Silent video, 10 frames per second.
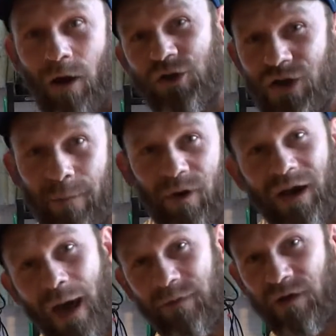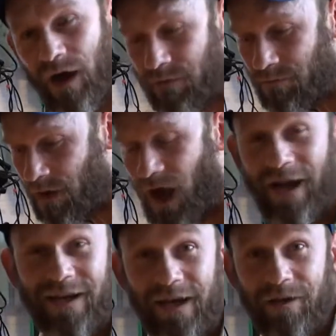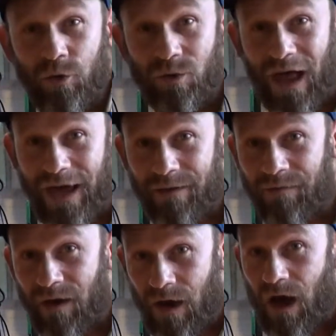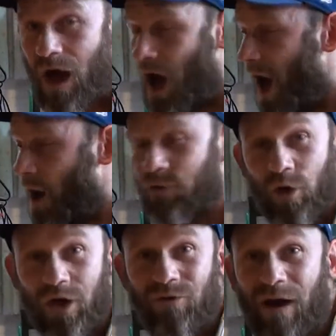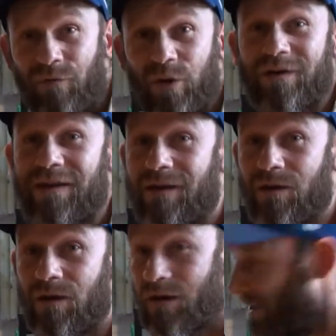I was shopping on Amazon. I needed a new light. I was looking around for a deal.